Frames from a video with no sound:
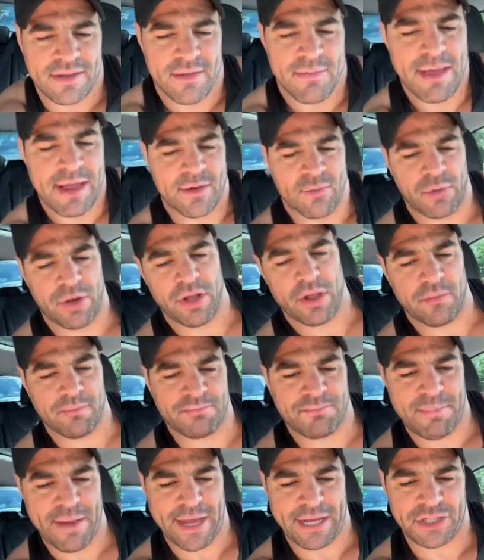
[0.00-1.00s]
to make real
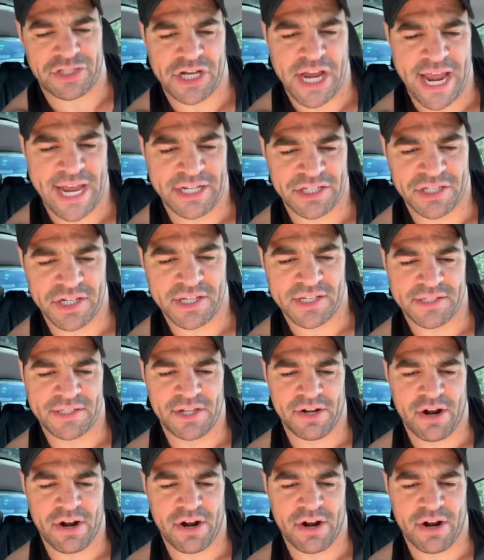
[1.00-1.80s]
big changes.